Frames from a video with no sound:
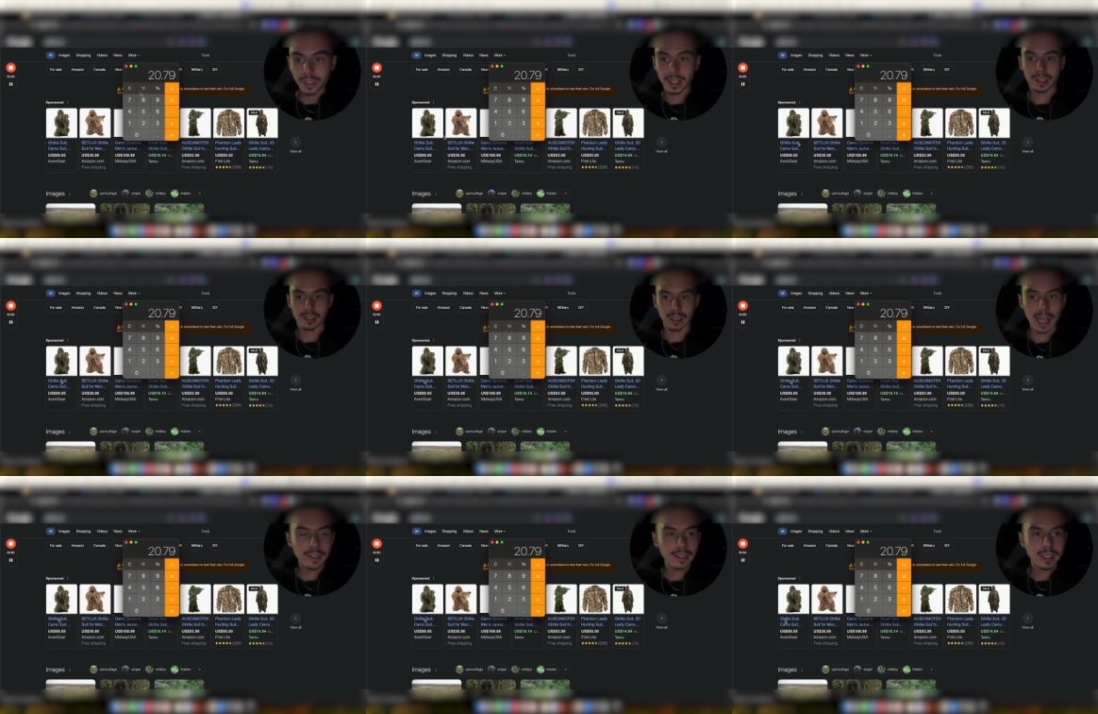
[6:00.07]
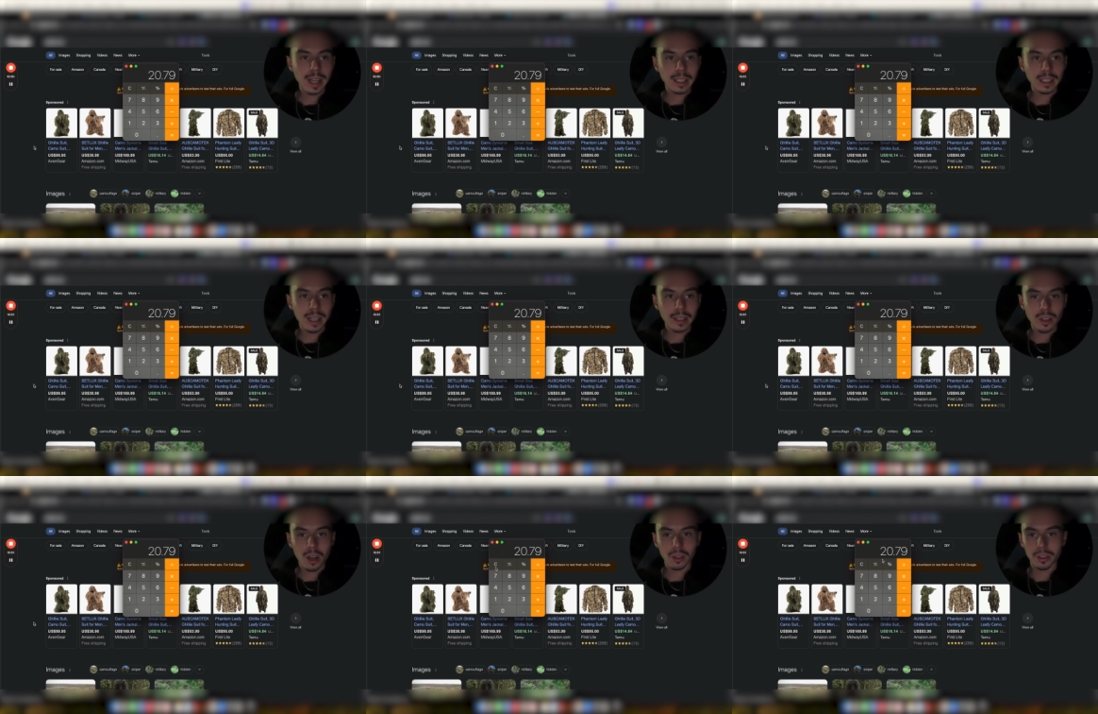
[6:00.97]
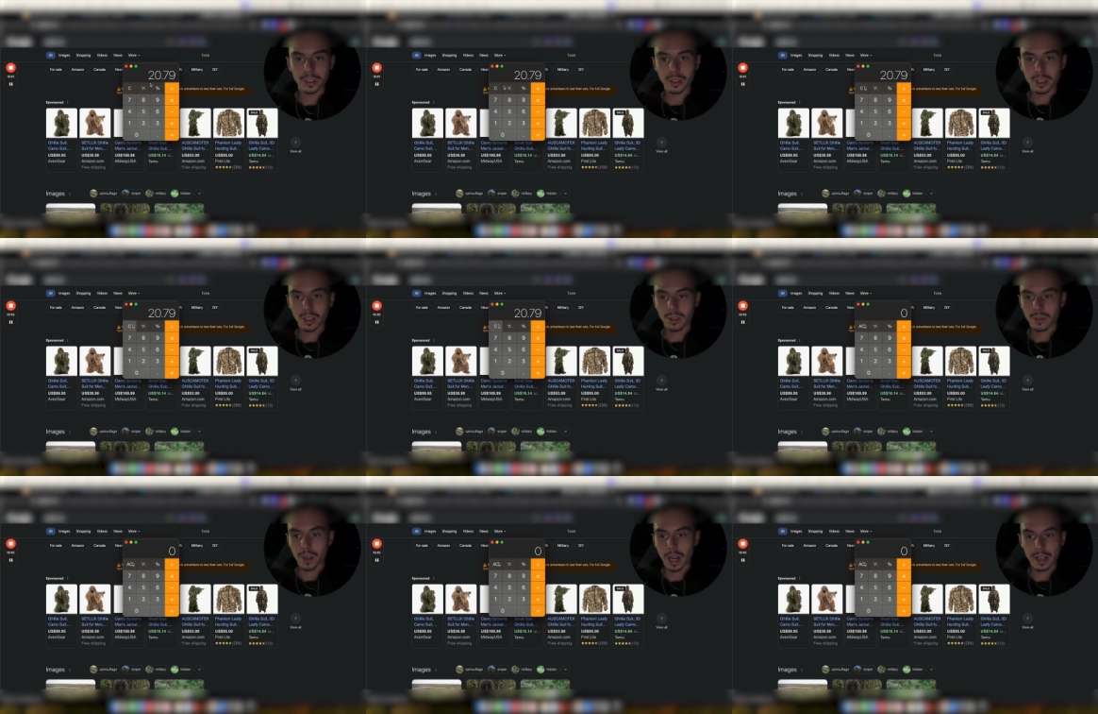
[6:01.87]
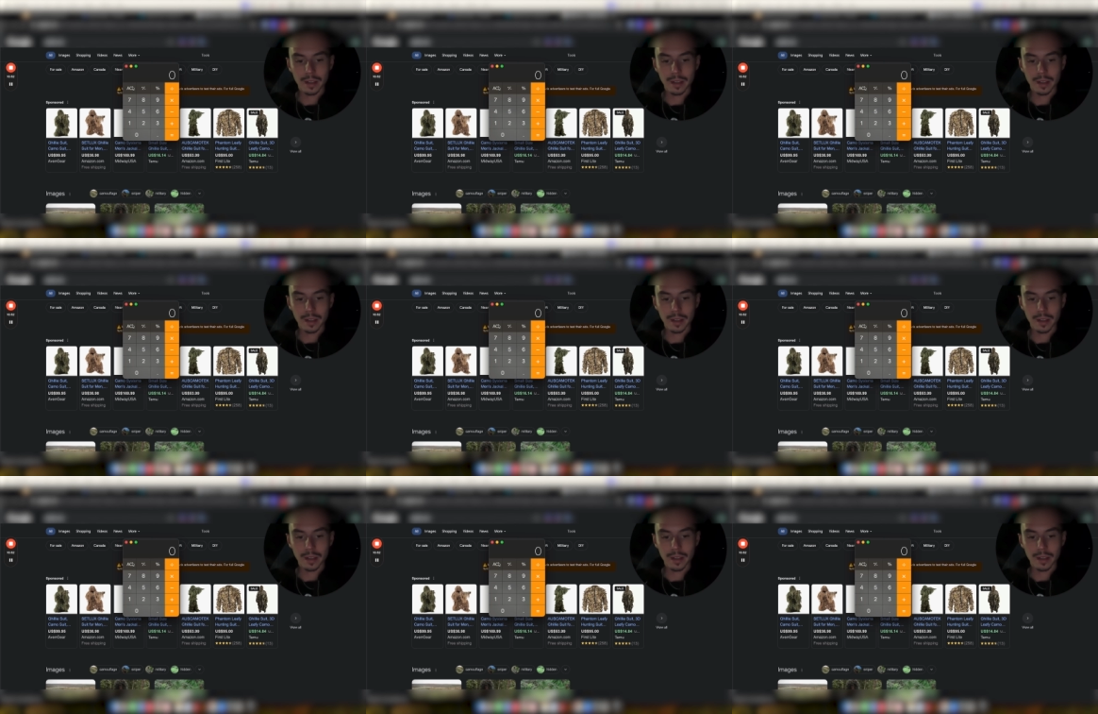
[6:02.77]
is less than $99, right?